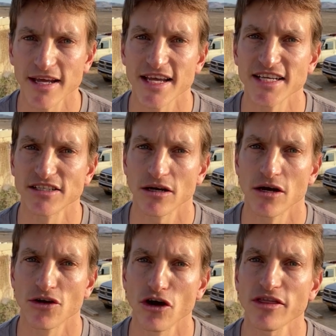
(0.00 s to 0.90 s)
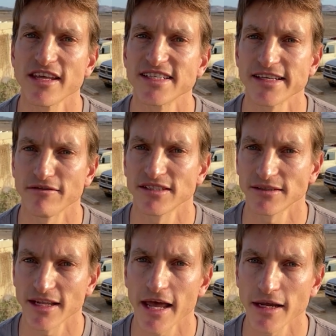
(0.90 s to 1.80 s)
is not the 7th
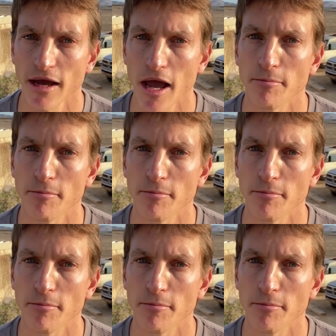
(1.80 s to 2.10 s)
day,